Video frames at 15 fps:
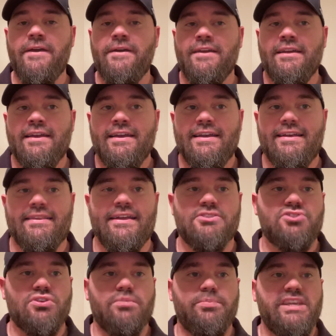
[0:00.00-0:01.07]
And
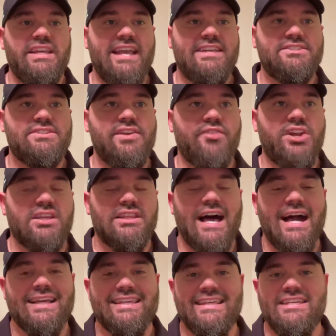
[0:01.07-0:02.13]
that's going to be a 7
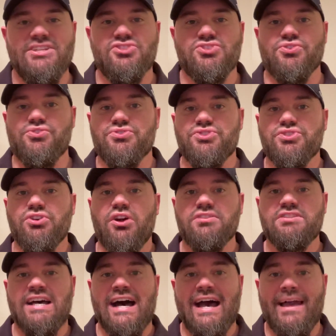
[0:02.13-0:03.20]
o'clock Eastern
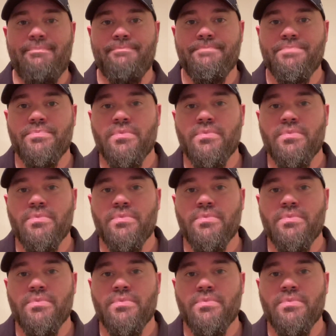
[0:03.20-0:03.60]
start time.